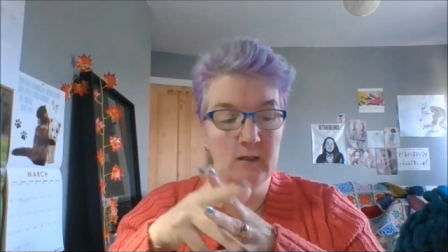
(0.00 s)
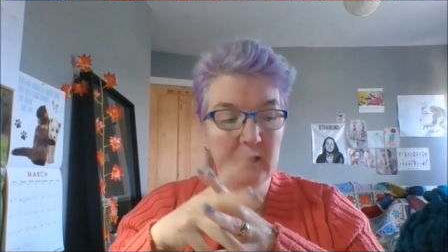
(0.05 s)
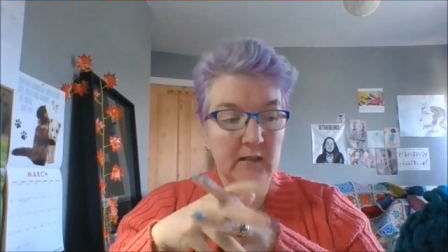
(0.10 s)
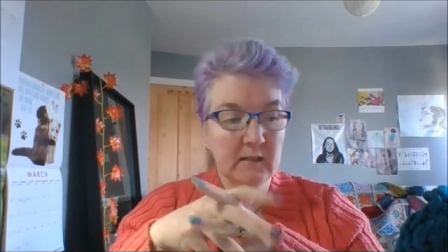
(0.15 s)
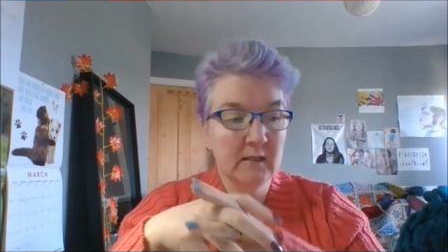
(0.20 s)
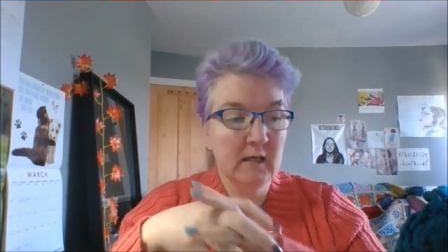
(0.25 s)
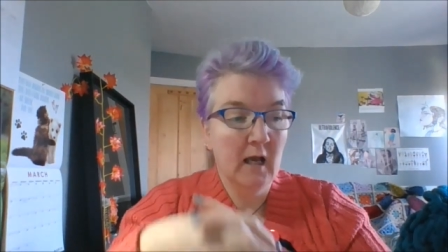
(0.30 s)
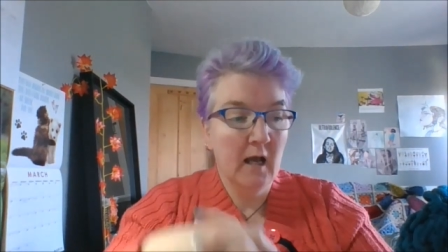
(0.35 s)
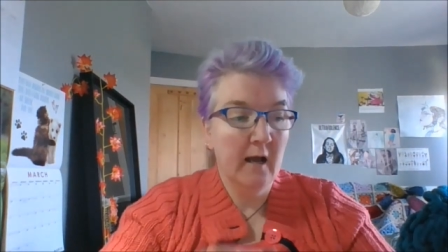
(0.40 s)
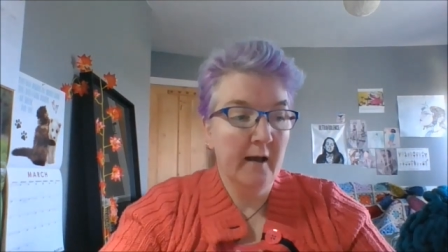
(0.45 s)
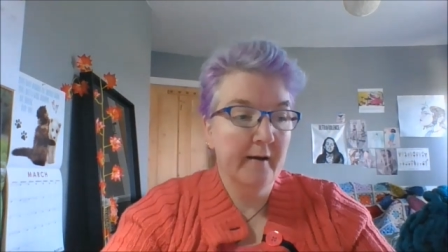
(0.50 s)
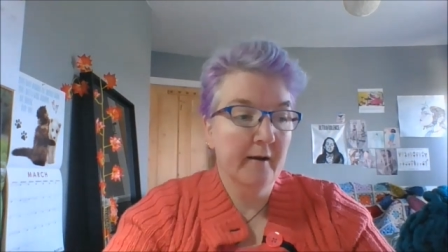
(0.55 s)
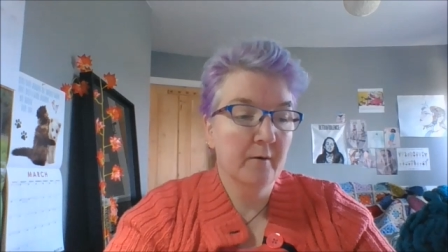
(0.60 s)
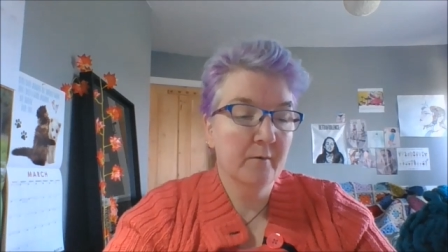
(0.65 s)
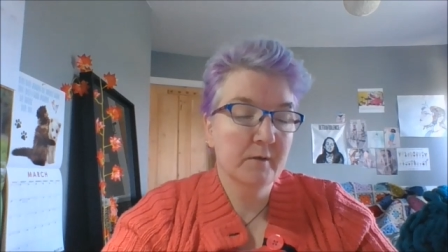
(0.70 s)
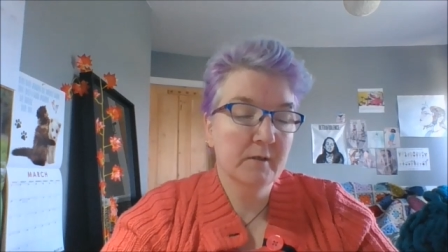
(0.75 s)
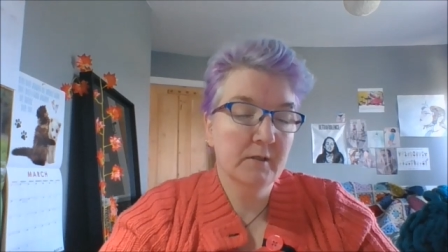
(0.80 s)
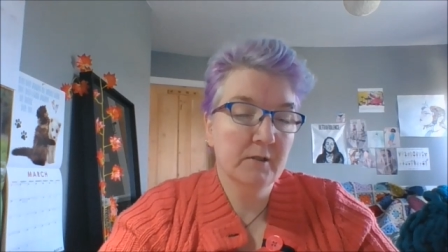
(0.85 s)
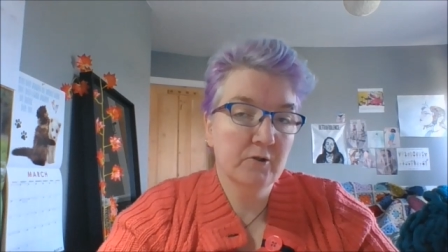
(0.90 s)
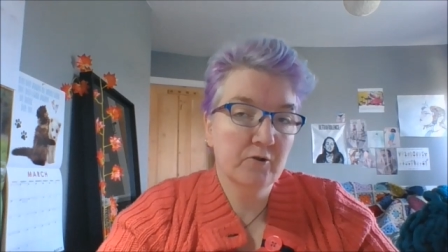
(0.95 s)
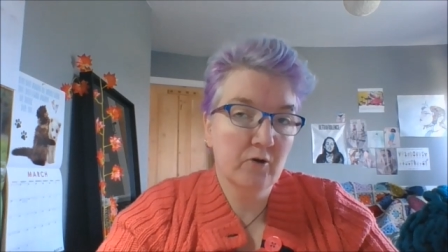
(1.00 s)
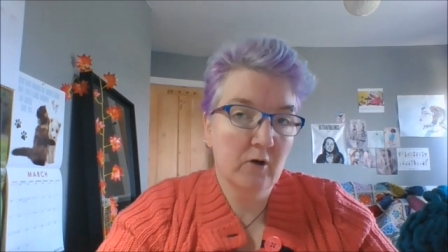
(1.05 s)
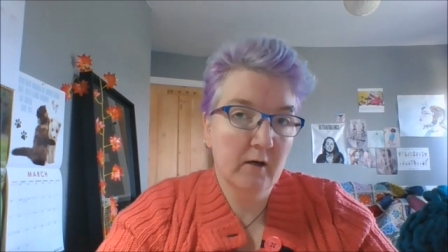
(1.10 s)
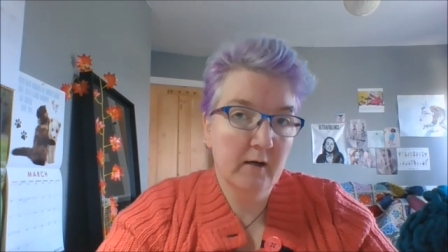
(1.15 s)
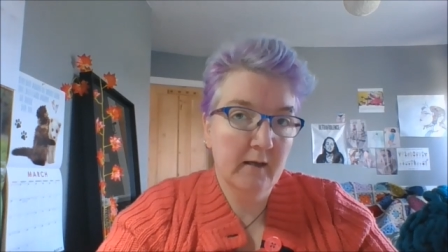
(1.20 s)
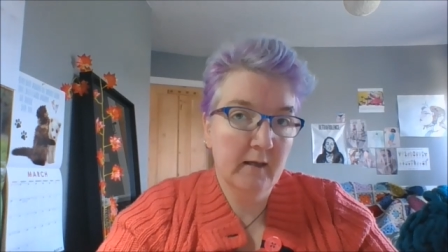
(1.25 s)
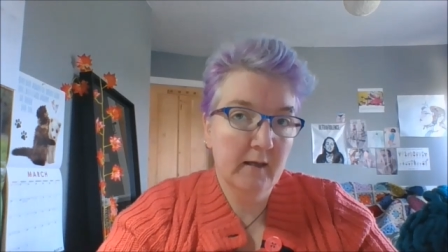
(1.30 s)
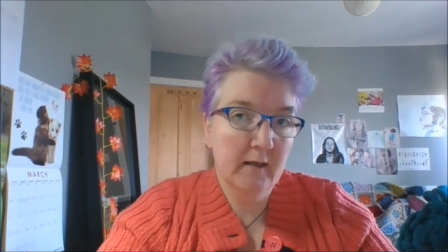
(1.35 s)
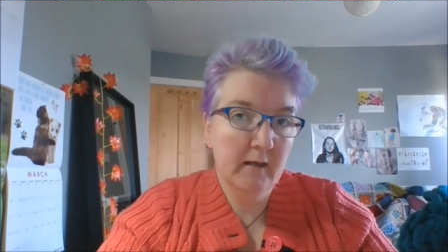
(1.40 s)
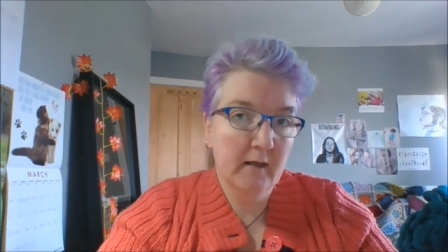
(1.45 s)
and I wanted to try
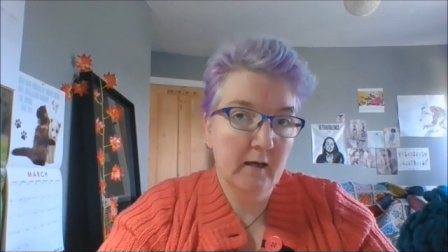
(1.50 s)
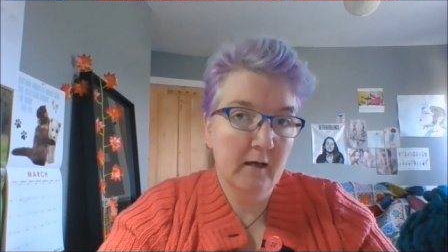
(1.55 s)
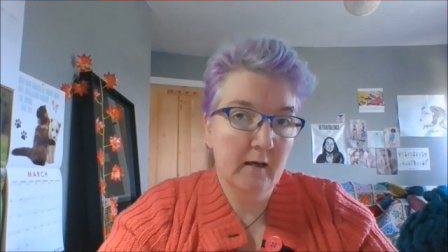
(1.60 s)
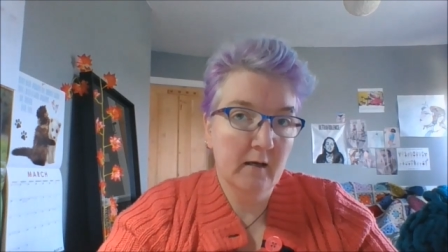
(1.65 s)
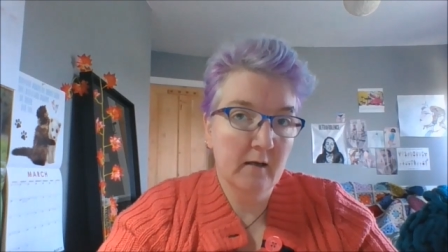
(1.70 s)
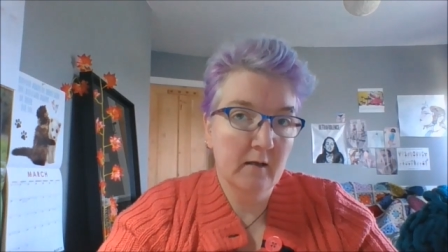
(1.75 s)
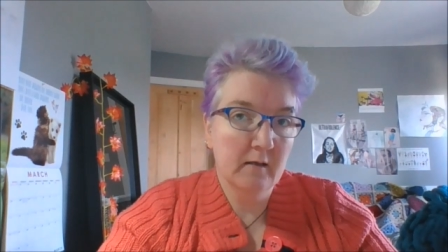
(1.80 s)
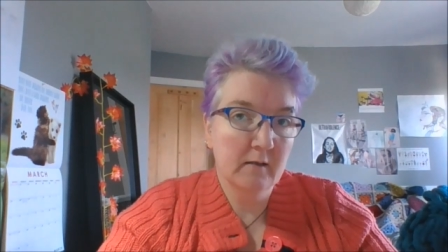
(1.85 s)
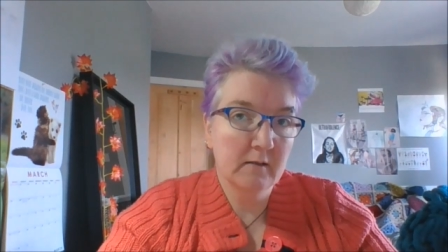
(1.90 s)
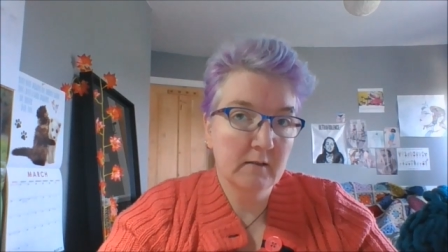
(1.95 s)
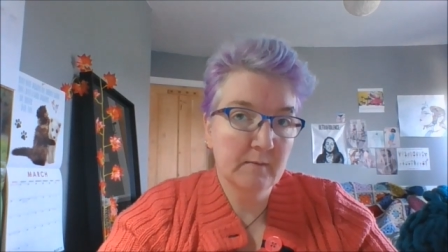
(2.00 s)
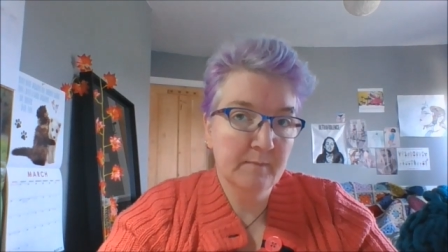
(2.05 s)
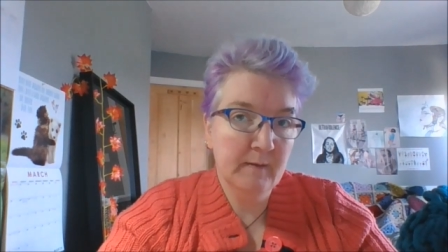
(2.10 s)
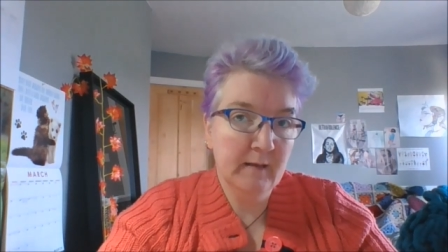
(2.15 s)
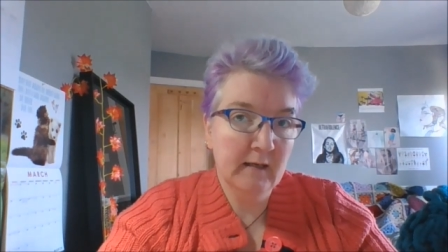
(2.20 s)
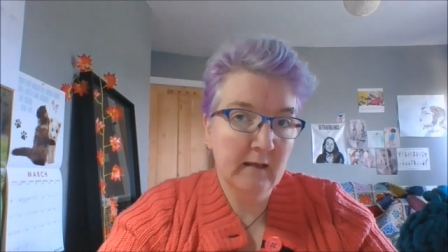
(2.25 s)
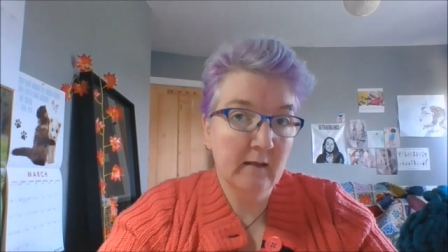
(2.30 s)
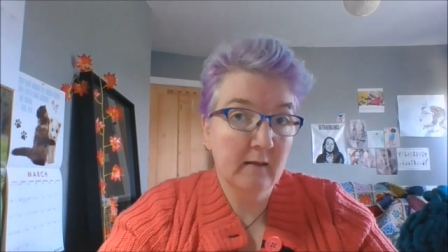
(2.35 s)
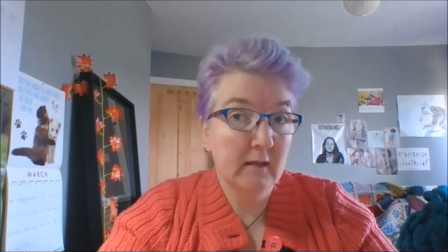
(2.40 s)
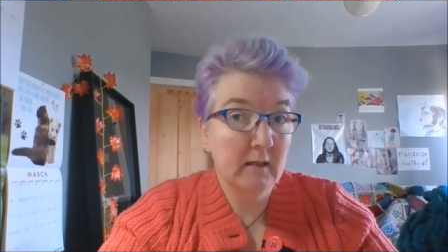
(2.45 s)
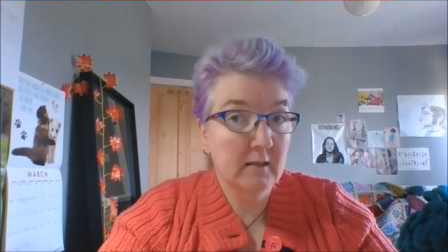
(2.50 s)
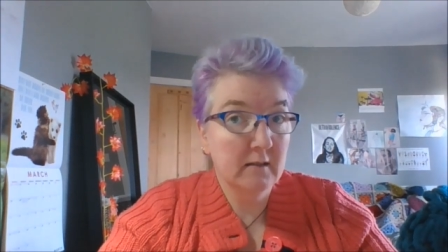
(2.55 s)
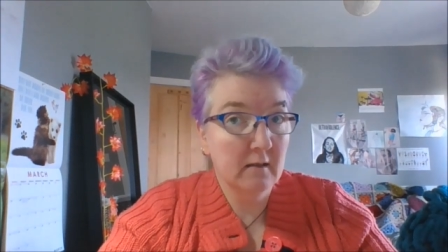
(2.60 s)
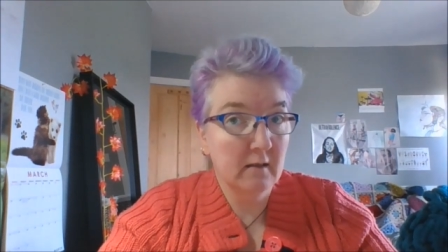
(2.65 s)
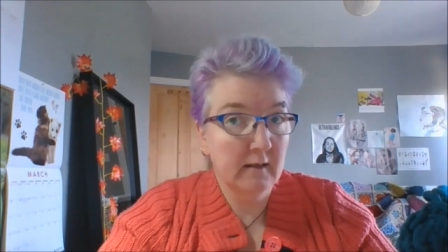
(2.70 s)
uh, spinning and then dyeing,